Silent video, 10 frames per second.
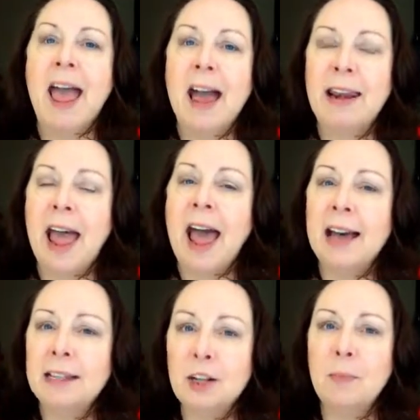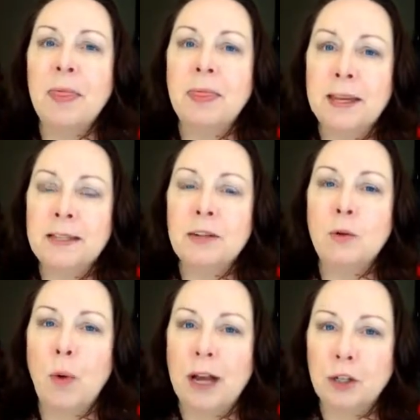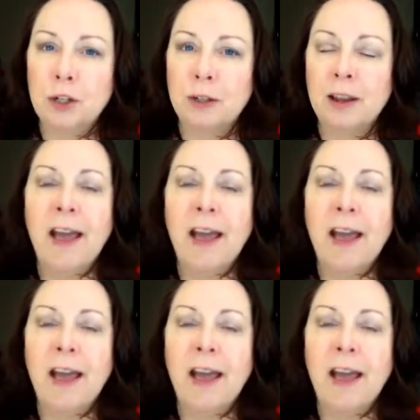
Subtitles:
and ask them this question.